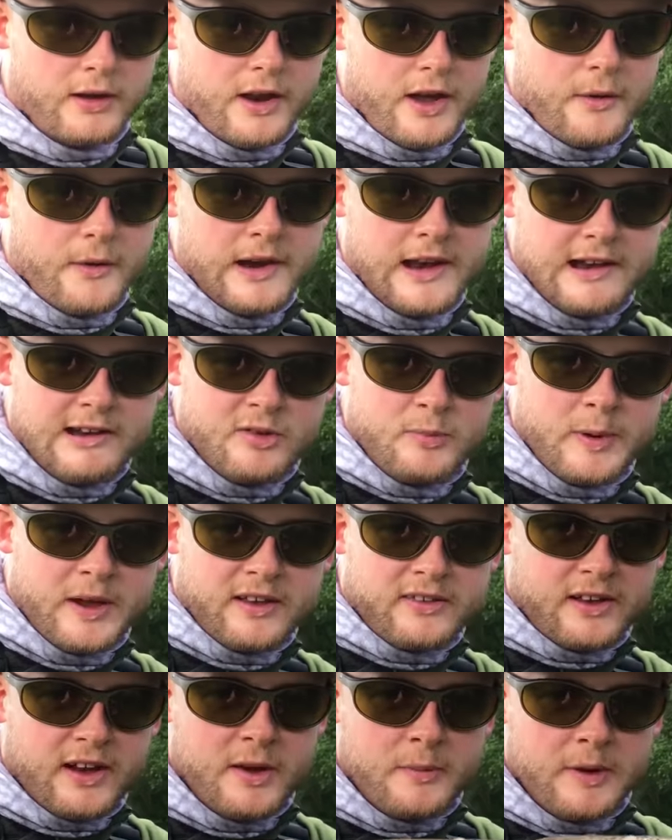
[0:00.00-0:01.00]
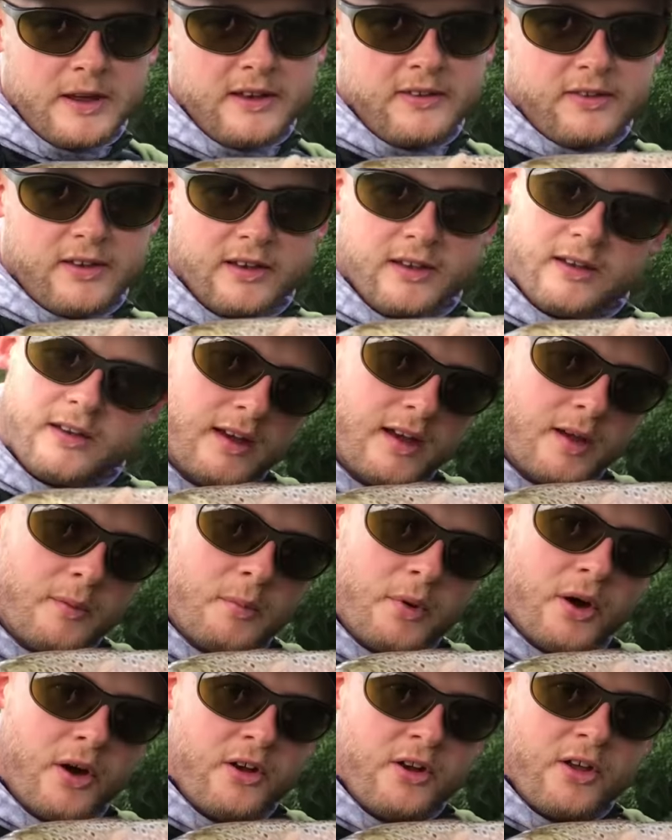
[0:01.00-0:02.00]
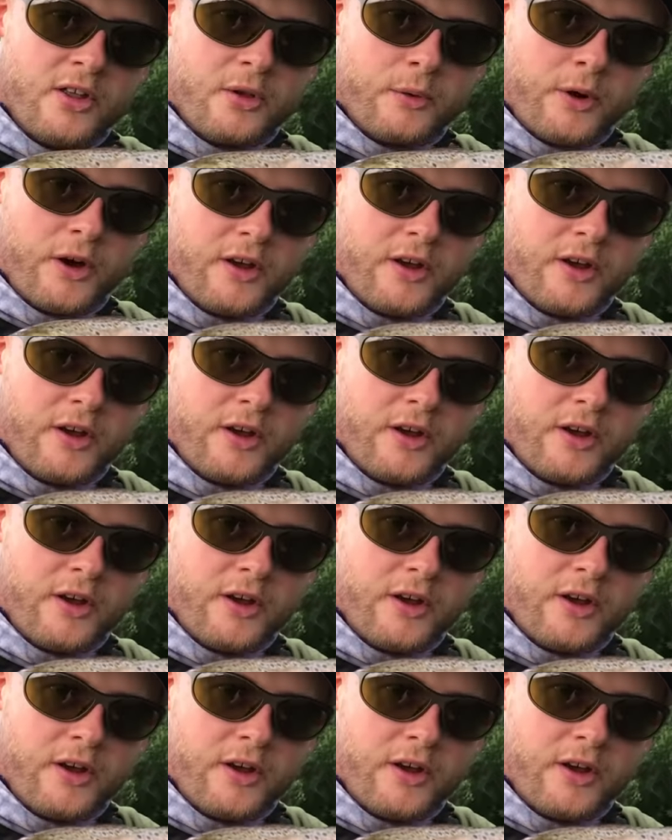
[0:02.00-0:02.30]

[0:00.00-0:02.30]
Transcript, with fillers: Nowhere near as big as IB's, but another